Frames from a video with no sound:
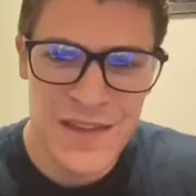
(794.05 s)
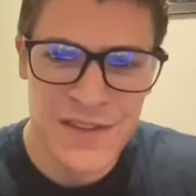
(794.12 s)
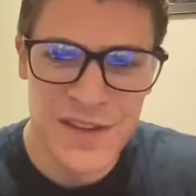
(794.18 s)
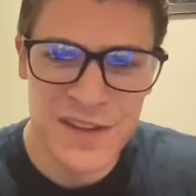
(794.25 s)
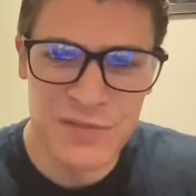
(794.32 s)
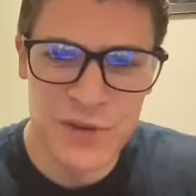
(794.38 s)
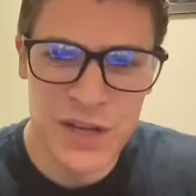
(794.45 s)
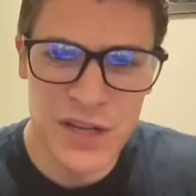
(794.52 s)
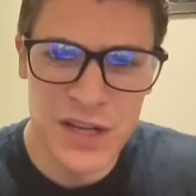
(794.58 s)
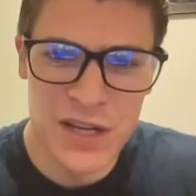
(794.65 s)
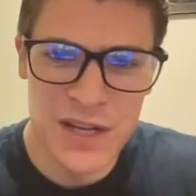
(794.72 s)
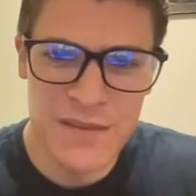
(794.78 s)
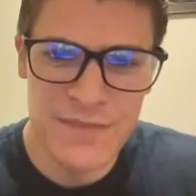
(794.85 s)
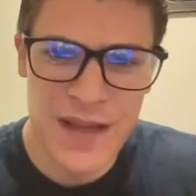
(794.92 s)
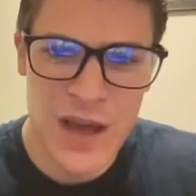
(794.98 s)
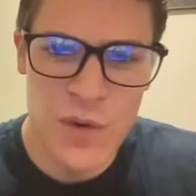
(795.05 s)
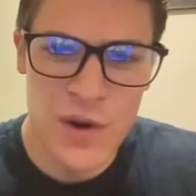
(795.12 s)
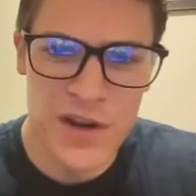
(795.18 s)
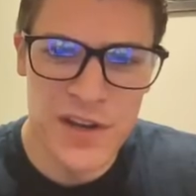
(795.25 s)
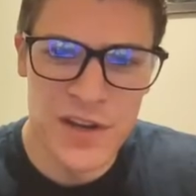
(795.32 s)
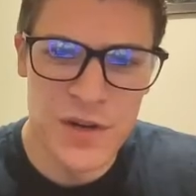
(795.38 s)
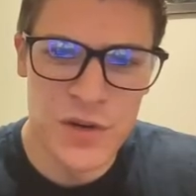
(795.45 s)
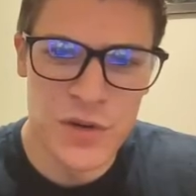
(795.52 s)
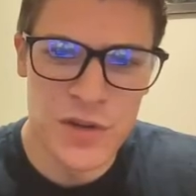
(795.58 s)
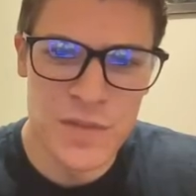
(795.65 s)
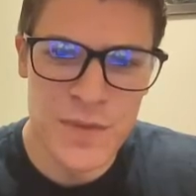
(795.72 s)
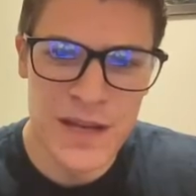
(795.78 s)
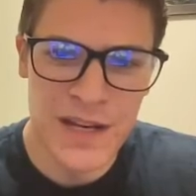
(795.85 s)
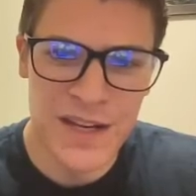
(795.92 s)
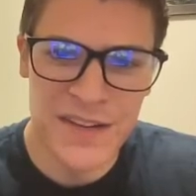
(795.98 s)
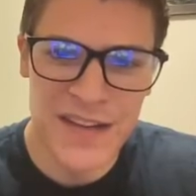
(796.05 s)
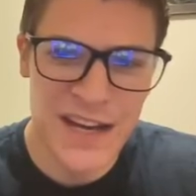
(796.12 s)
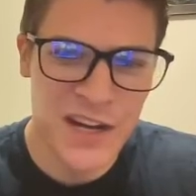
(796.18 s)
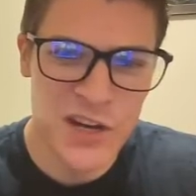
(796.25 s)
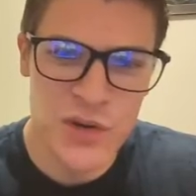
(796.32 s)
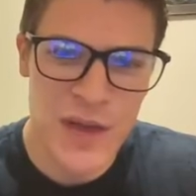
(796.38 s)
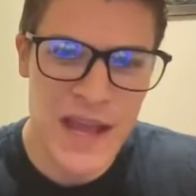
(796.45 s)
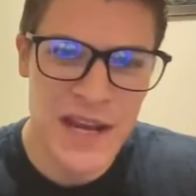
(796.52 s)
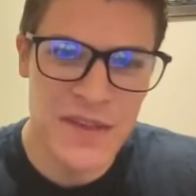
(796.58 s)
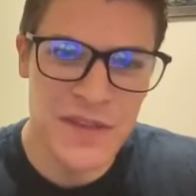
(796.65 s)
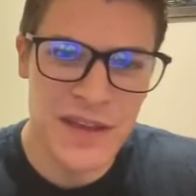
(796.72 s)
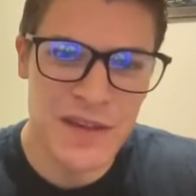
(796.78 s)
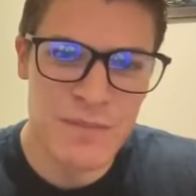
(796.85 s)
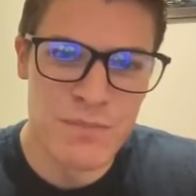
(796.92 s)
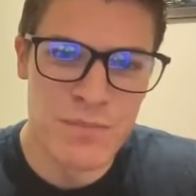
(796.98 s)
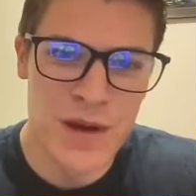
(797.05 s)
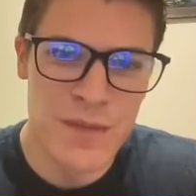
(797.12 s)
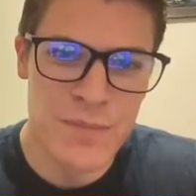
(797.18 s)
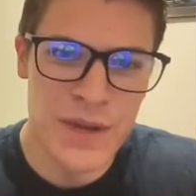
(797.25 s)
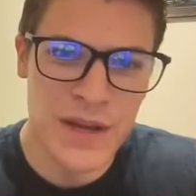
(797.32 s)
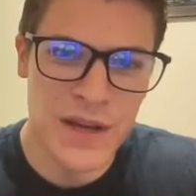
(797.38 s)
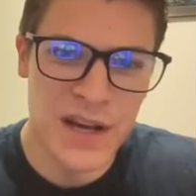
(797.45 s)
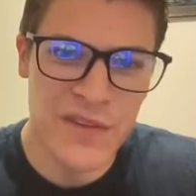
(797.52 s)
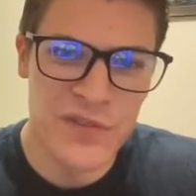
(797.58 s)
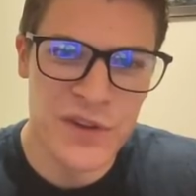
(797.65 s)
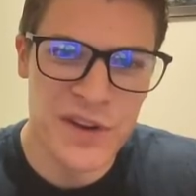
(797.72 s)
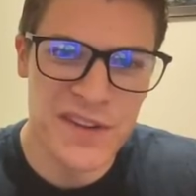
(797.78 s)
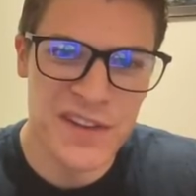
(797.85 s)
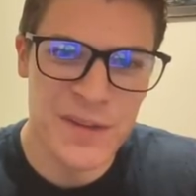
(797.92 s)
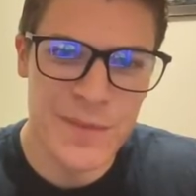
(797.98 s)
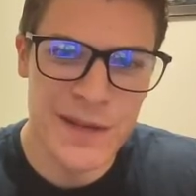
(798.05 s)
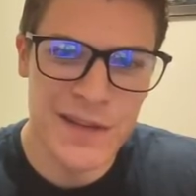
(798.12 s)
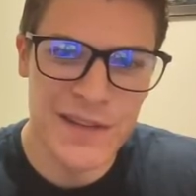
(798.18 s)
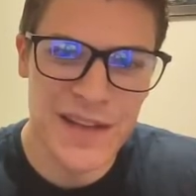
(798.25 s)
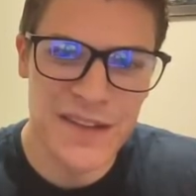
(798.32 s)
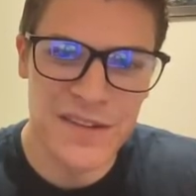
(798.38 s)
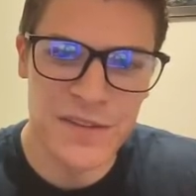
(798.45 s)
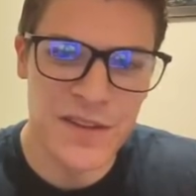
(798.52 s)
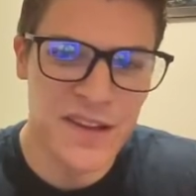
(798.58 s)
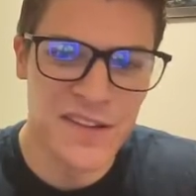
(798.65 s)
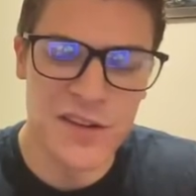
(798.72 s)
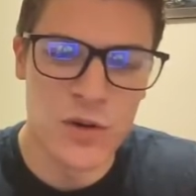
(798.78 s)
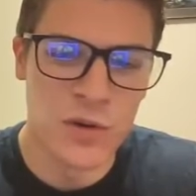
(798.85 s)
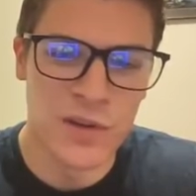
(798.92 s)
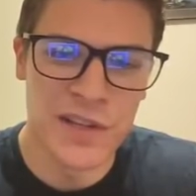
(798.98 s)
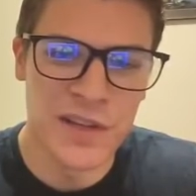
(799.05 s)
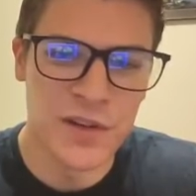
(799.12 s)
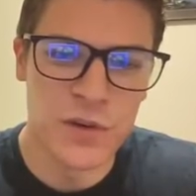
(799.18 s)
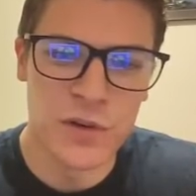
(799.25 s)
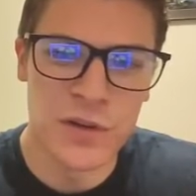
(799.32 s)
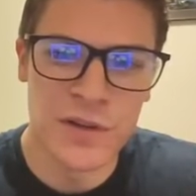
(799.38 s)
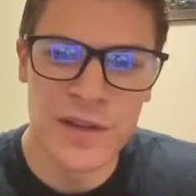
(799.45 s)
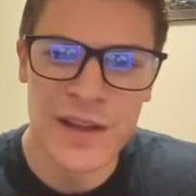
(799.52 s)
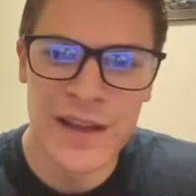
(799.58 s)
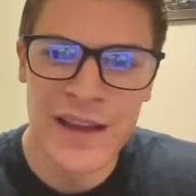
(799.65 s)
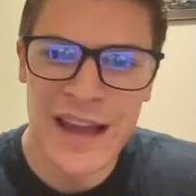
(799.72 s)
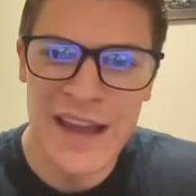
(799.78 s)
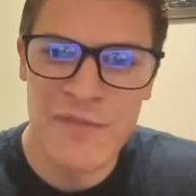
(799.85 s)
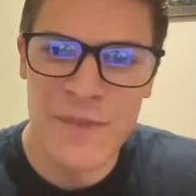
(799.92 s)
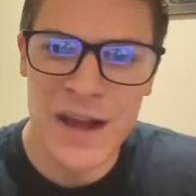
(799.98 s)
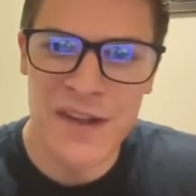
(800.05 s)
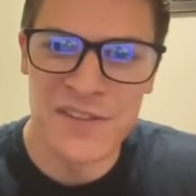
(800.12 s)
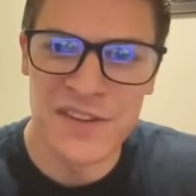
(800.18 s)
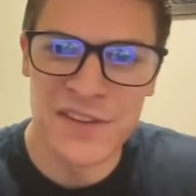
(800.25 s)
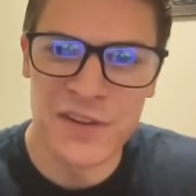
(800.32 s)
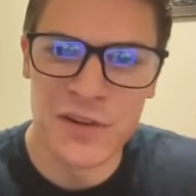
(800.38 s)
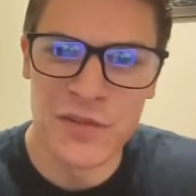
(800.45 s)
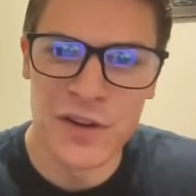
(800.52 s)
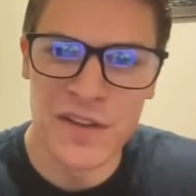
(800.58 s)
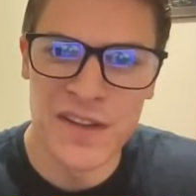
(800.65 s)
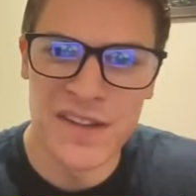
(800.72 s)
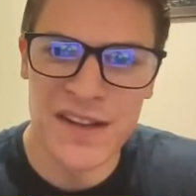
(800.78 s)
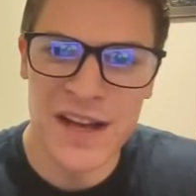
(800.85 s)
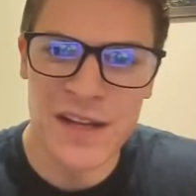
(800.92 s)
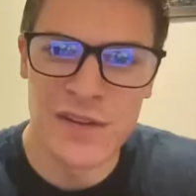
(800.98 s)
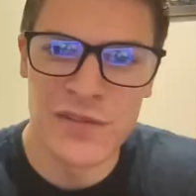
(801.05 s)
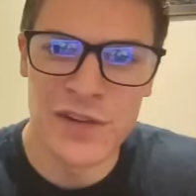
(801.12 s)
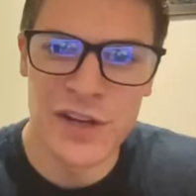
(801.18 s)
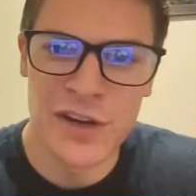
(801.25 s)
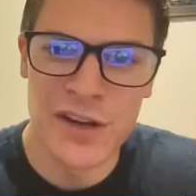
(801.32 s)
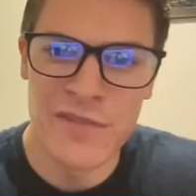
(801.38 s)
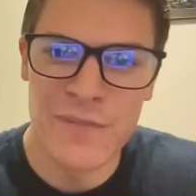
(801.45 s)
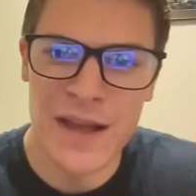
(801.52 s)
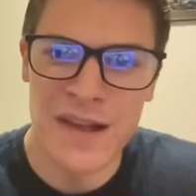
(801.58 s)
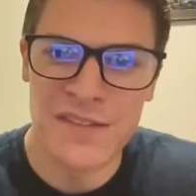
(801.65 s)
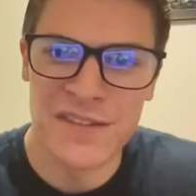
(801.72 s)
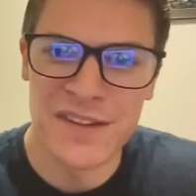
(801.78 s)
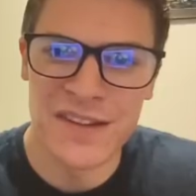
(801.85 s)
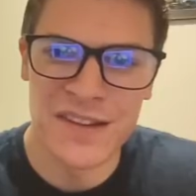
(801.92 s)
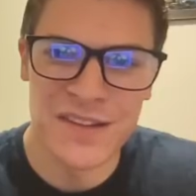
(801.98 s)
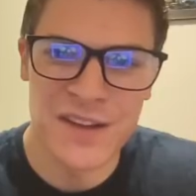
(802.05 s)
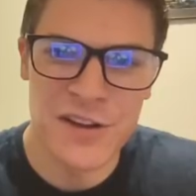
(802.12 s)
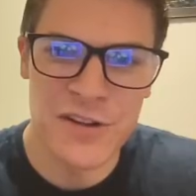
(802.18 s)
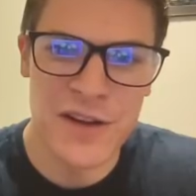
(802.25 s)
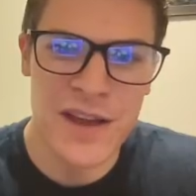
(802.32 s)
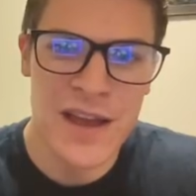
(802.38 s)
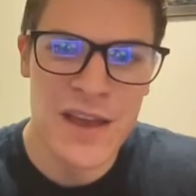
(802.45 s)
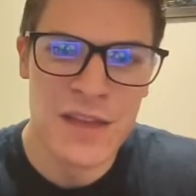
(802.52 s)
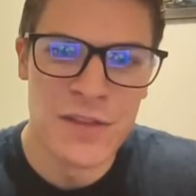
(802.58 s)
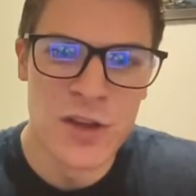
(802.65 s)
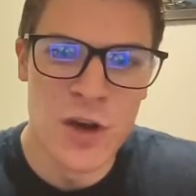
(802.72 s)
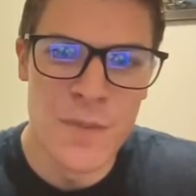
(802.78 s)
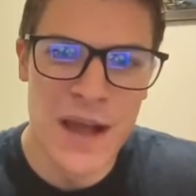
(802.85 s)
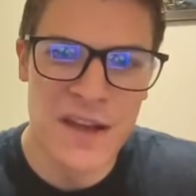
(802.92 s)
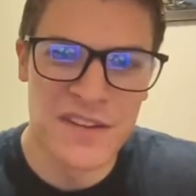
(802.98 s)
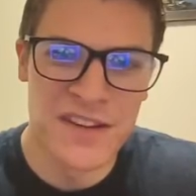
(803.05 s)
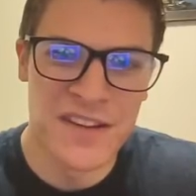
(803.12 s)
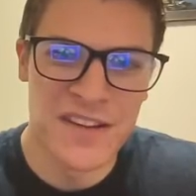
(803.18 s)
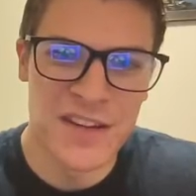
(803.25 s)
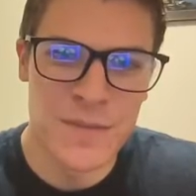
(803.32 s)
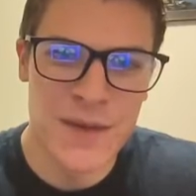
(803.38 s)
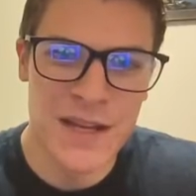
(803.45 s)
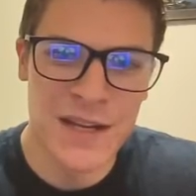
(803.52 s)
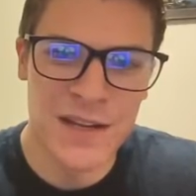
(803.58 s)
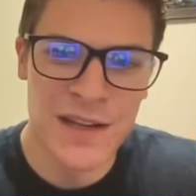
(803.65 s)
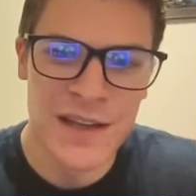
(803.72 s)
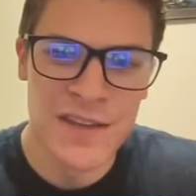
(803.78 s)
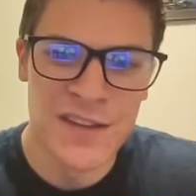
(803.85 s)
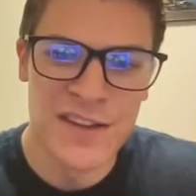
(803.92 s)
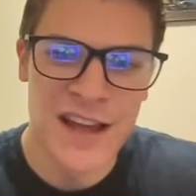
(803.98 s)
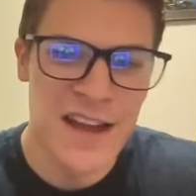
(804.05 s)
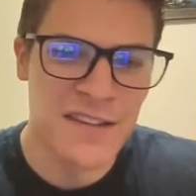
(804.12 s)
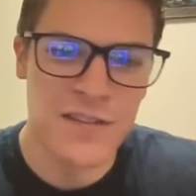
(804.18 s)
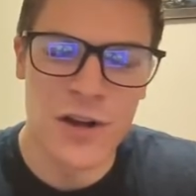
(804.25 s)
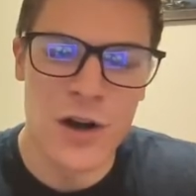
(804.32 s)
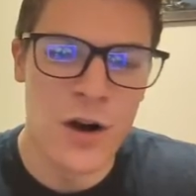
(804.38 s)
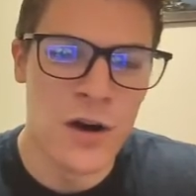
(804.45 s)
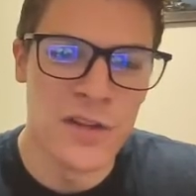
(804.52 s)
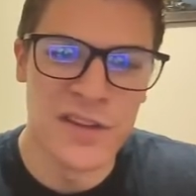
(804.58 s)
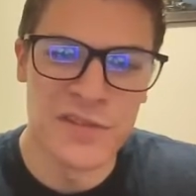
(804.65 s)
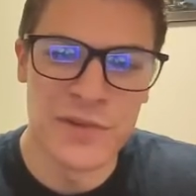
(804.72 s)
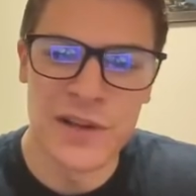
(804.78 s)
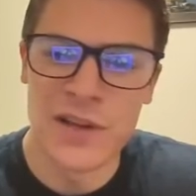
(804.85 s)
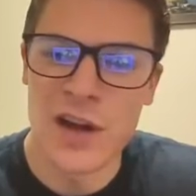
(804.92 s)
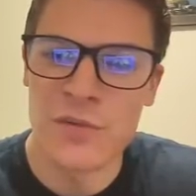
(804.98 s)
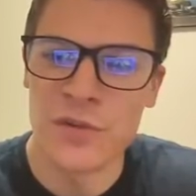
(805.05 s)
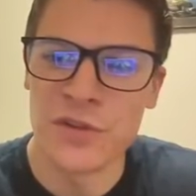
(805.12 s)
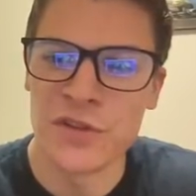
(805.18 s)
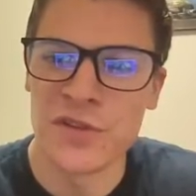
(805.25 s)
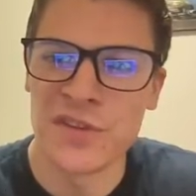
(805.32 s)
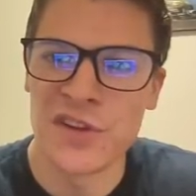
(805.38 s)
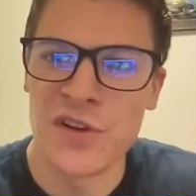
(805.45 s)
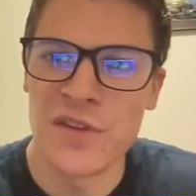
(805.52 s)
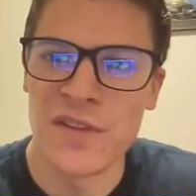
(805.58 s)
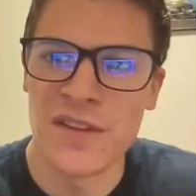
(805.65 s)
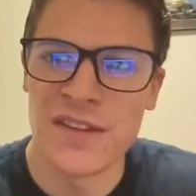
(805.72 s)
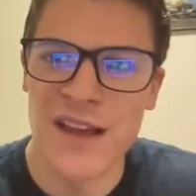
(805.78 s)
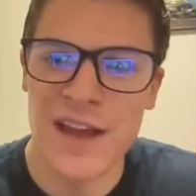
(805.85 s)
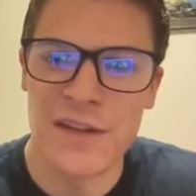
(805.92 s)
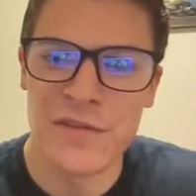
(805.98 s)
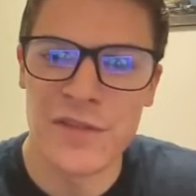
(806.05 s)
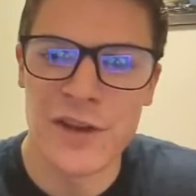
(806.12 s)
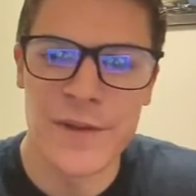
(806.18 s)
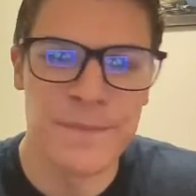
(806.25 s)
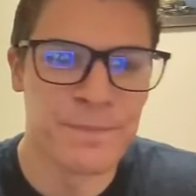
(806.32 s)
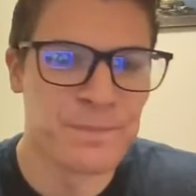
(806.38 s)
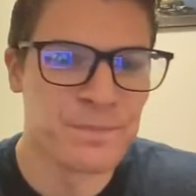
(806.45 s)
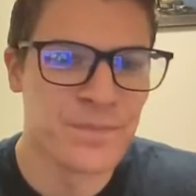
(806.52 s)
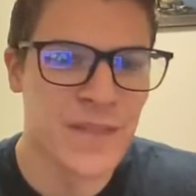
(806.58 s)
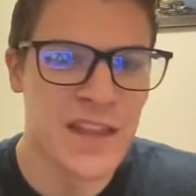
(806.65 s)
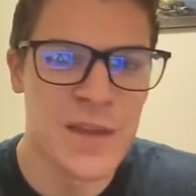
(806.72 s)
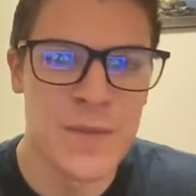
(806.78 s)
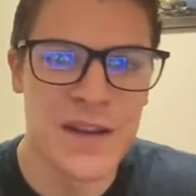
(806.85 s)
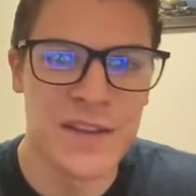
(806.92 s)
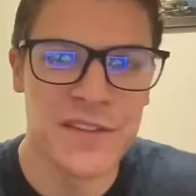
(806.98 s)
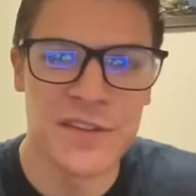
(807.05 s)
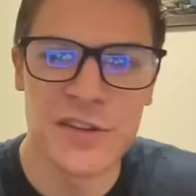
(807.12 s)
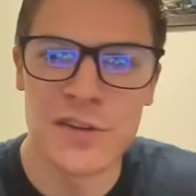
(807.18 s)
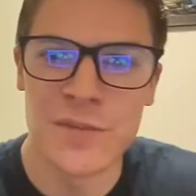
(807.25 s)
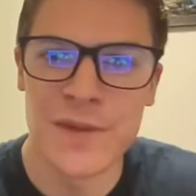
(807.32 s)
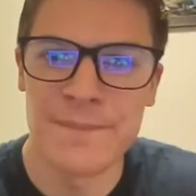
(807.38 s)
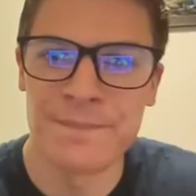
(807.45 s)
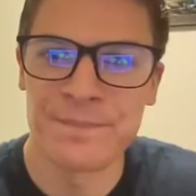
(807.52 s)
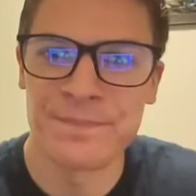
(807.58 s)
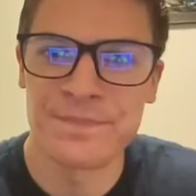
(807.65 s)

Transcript: This recon, I wanted to do in the middle. It's not going to do anything but pick off units in the middle. That's the only goal. I have mountains over on the side over here. I have mountains, etc. No mountains in the middle. That's all this recon will do, is go on the side over there. In the middle, excuse me.